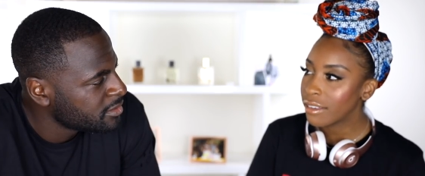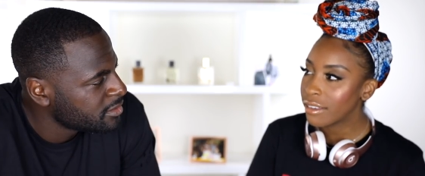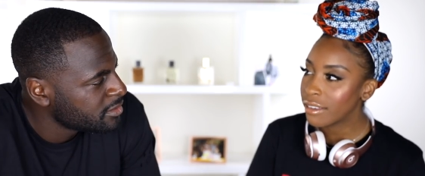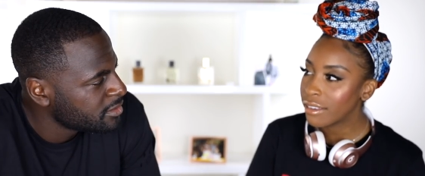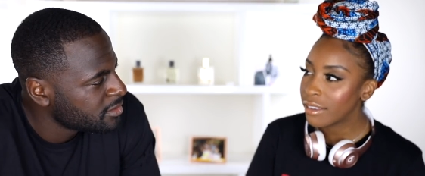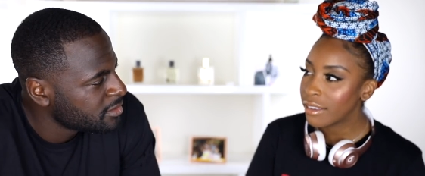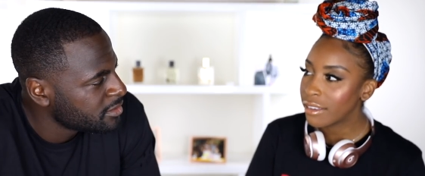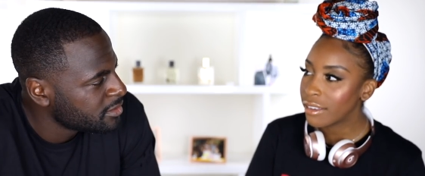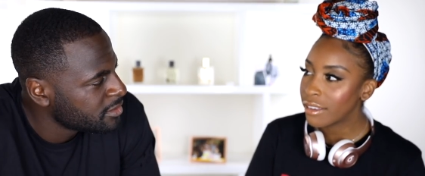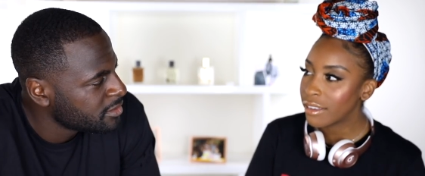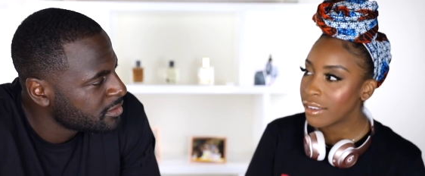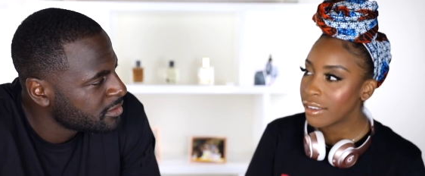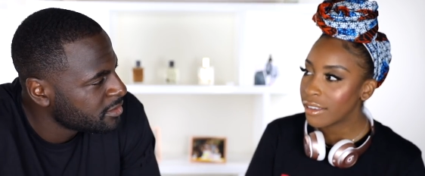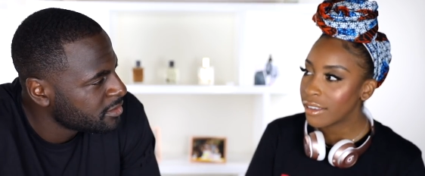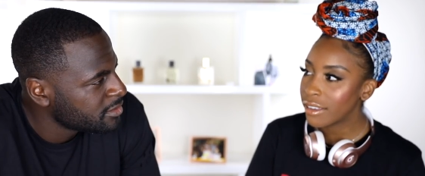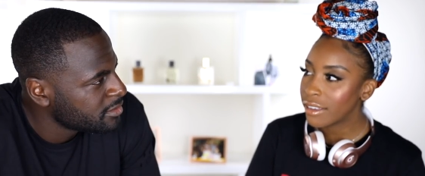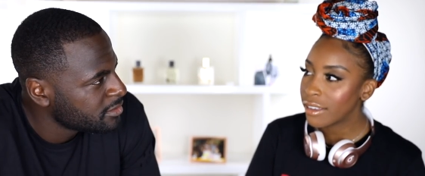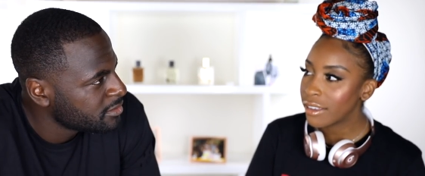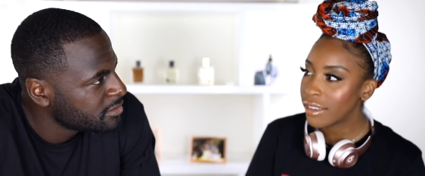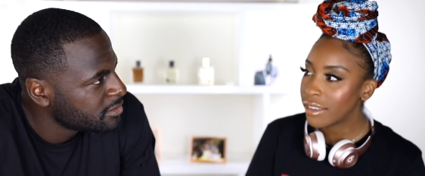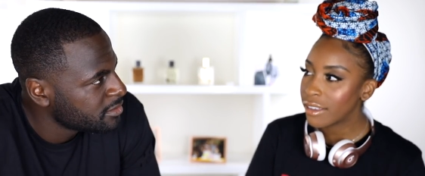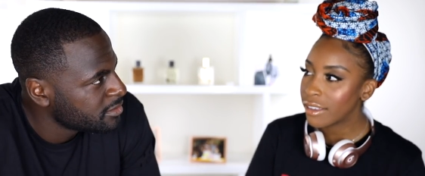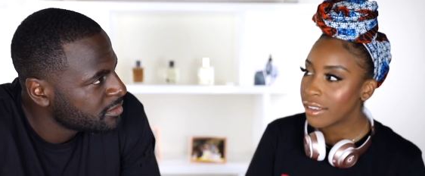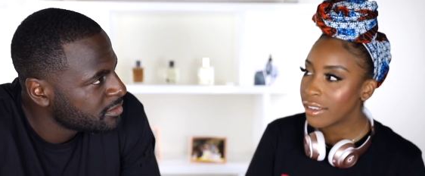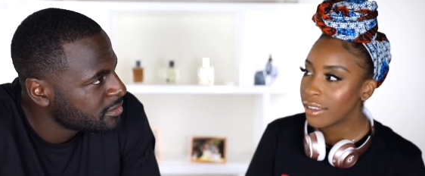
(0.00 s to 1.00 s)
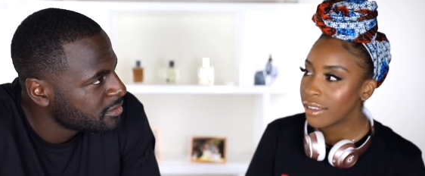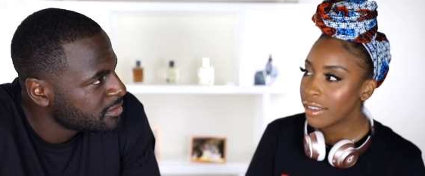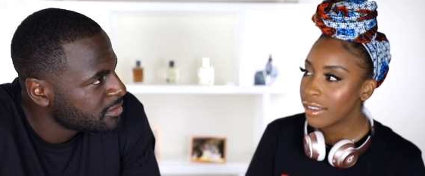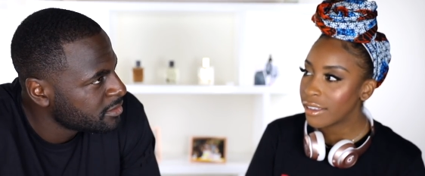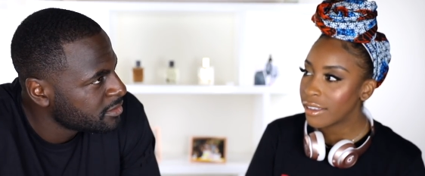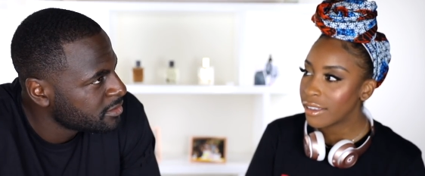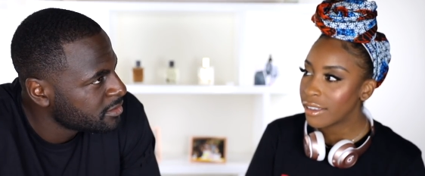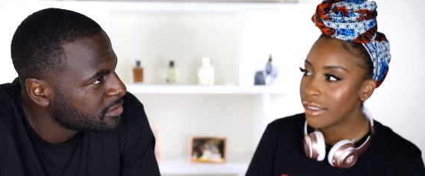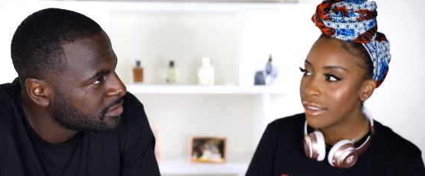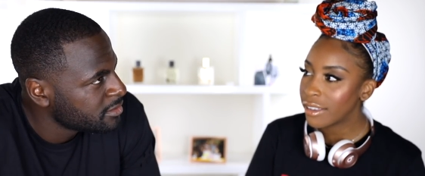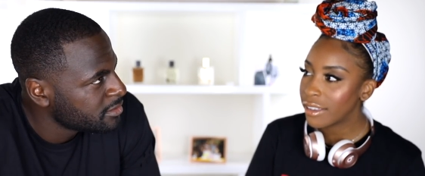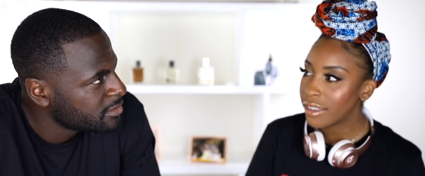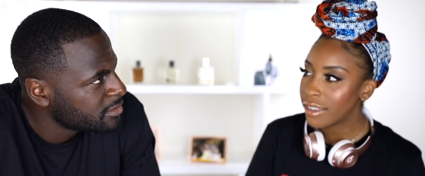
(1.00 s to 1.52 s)

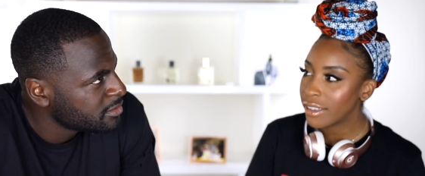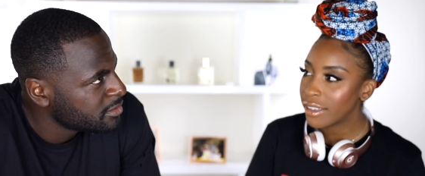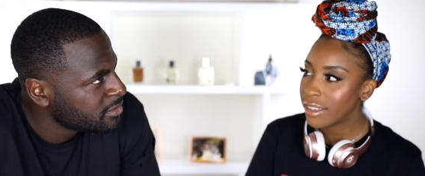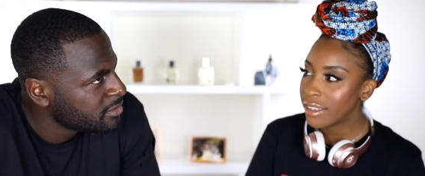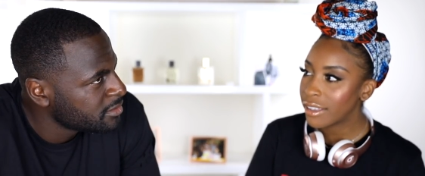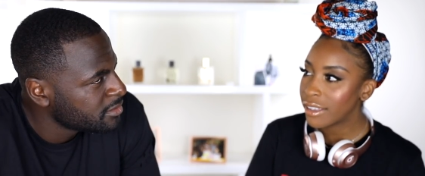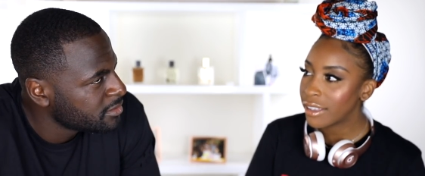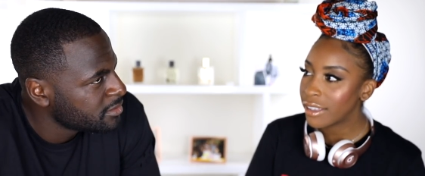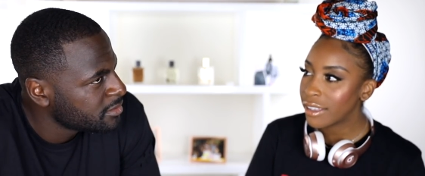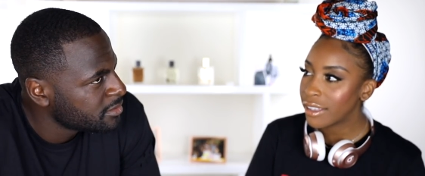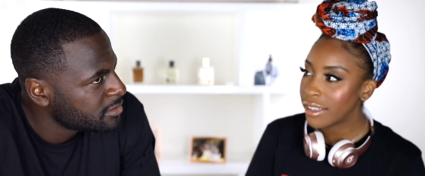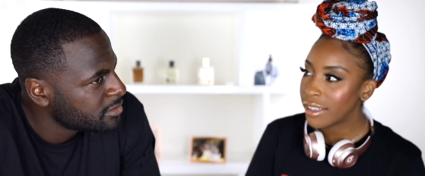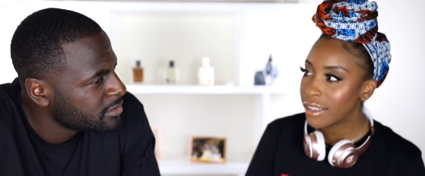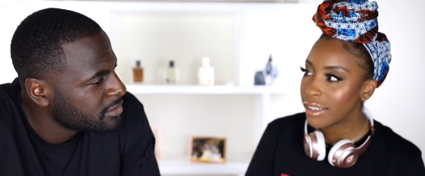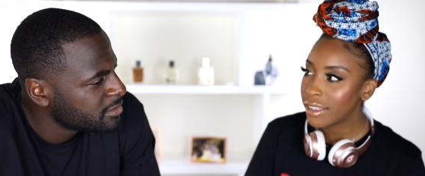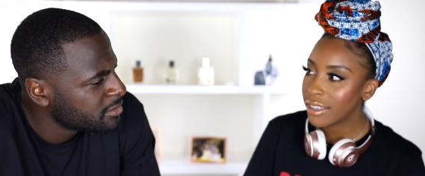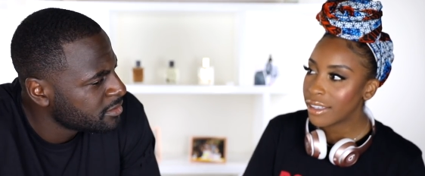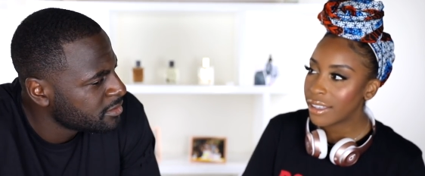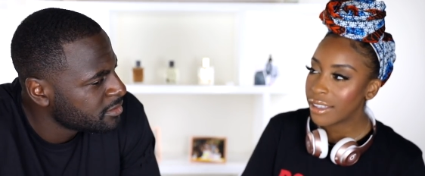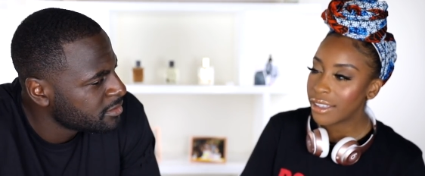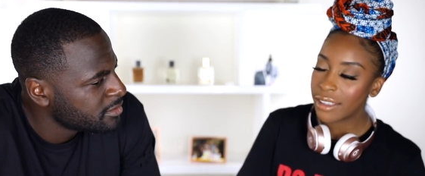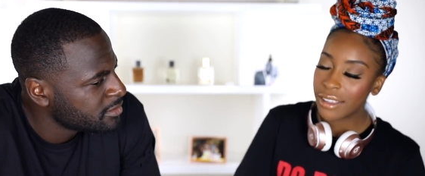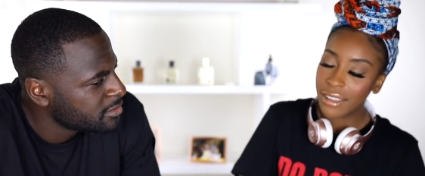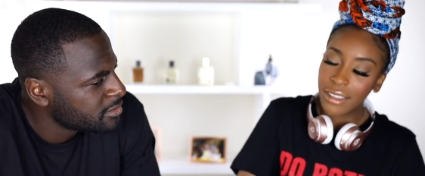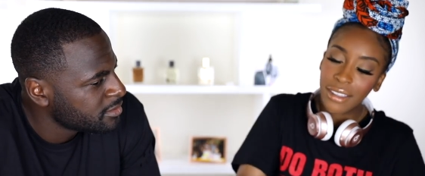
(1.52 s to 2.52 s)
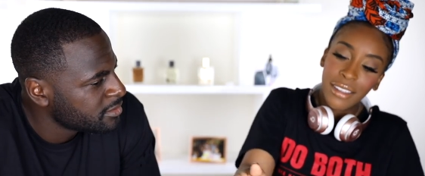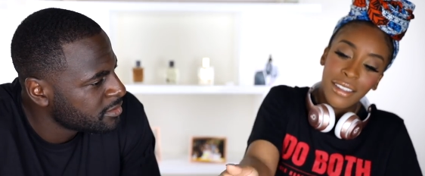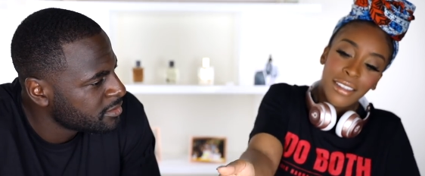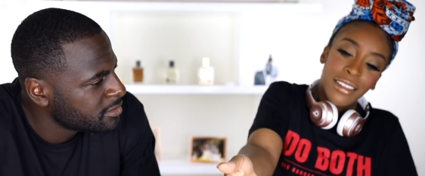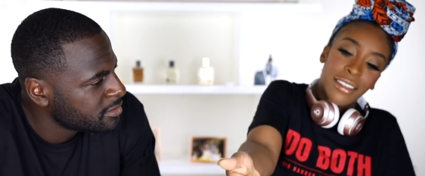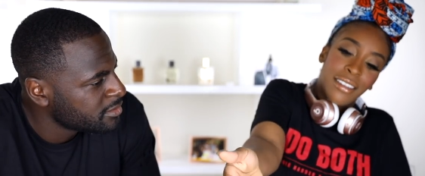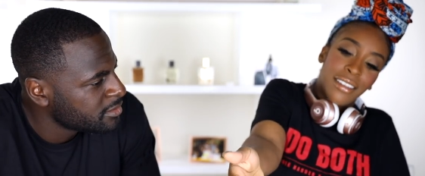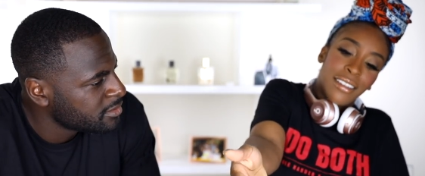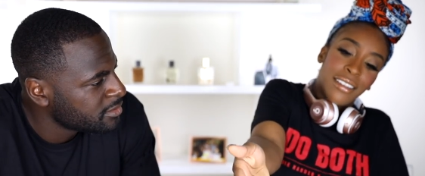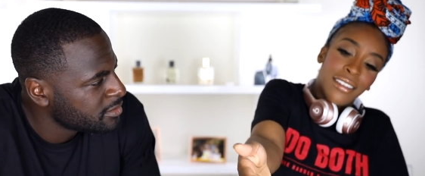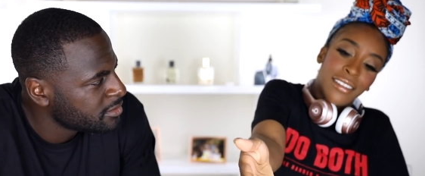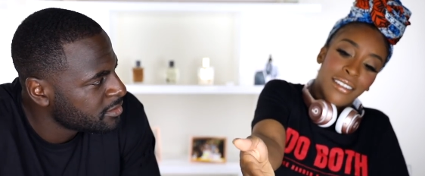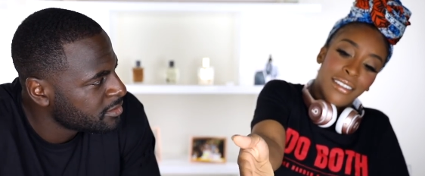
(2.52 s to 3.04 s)

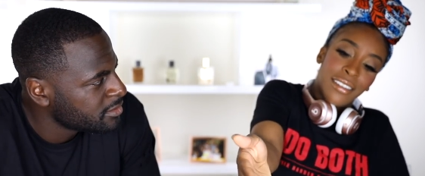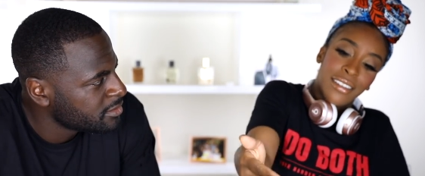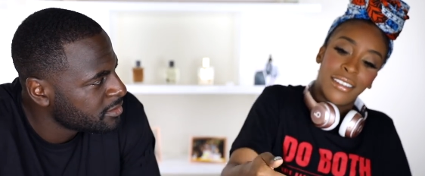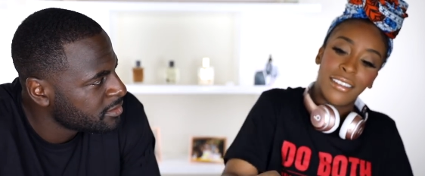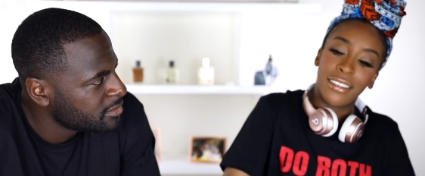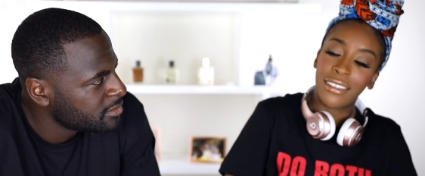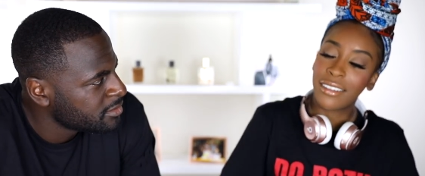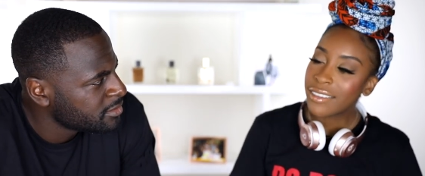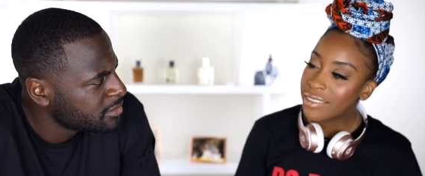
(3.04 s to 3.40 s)
[no speech]